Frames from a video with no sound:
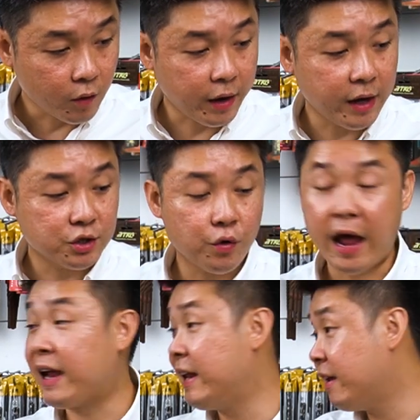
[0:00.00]
Okay, so
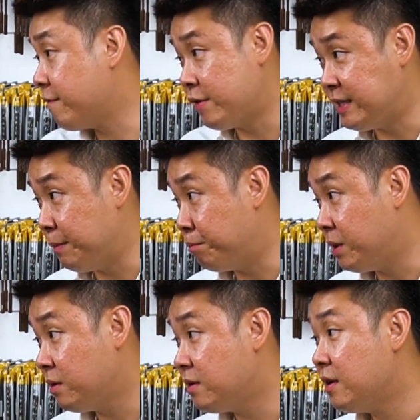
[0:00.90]
Acrylic, very
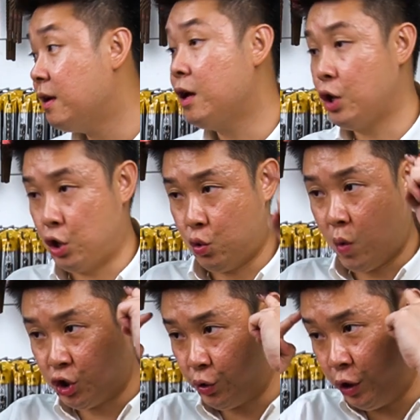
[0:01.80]
simple.
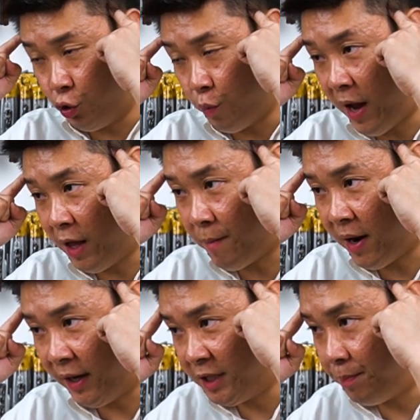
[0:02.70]
What you need to bear in
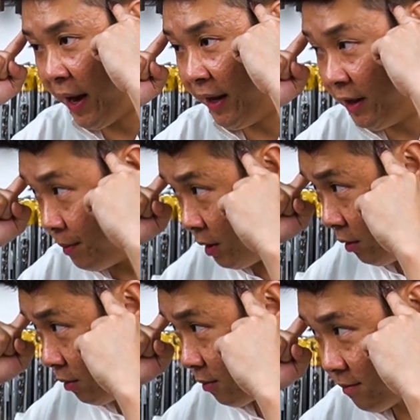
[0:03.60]
mind is
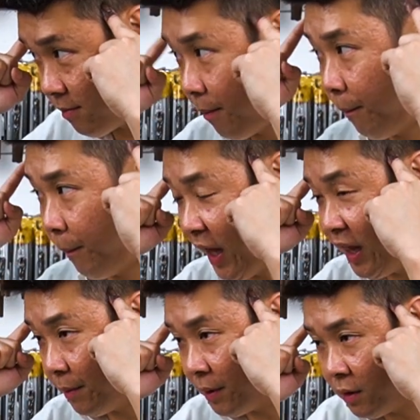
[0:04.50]
paintable.
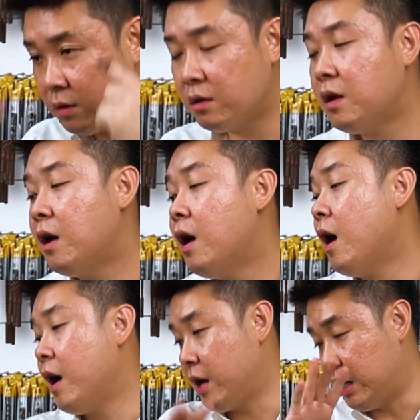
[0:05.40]
Paintable
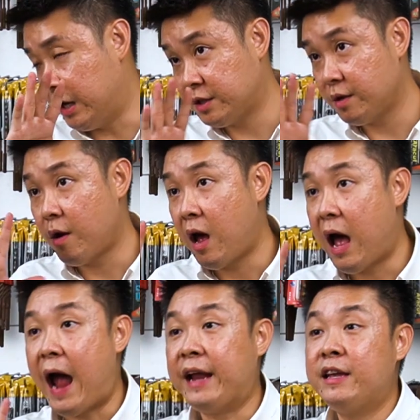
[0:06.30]
is
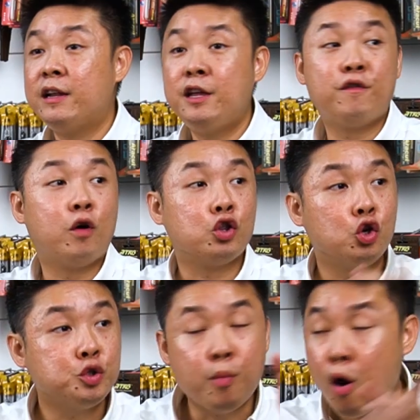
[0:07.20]
ideally for
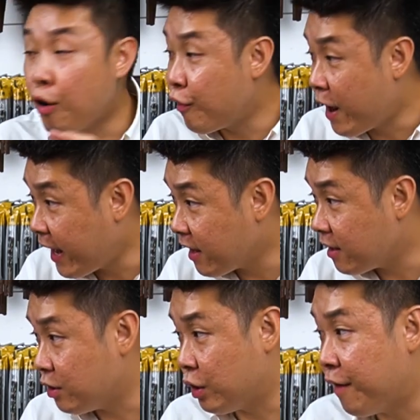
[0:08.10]
those small
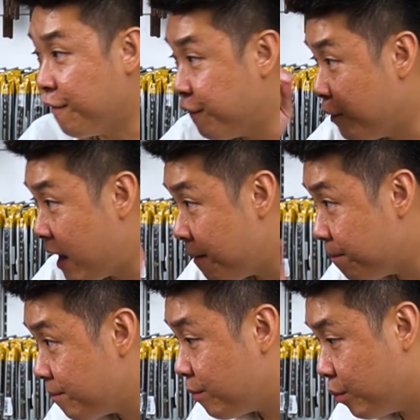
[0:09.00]
cracks, you can fill up
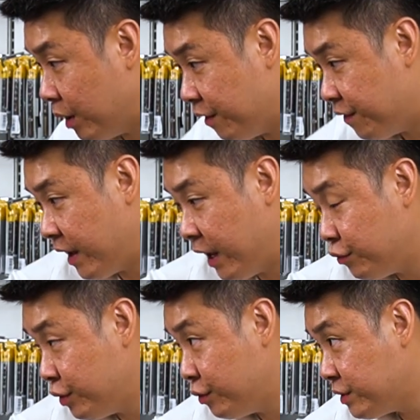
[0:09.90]
with the
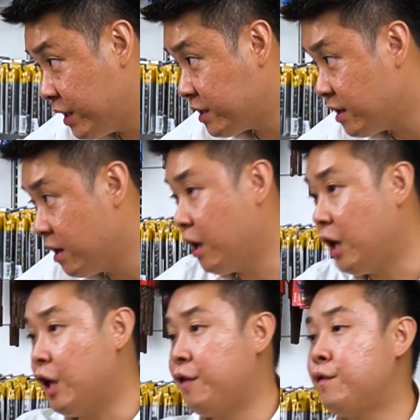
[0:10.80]
A326.
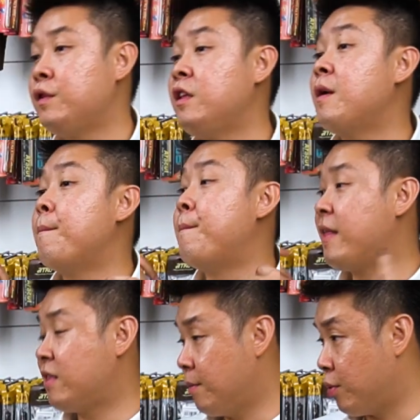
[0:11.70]
If you need a
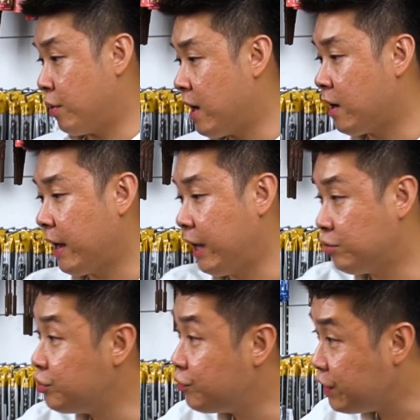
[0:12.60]
better product,
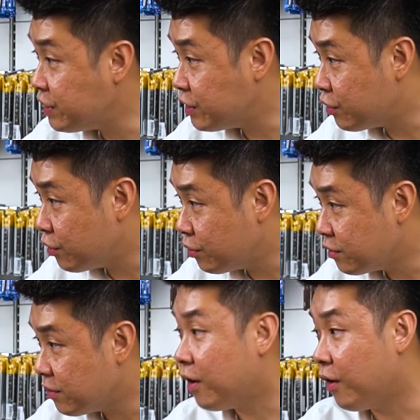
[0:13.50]

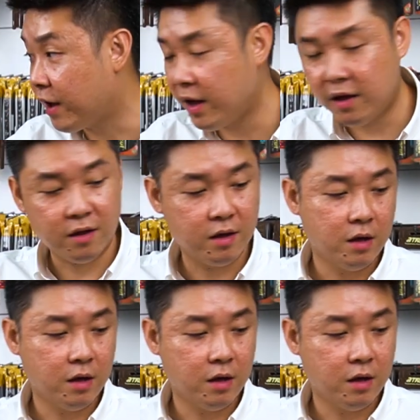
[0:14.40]
A330, okay?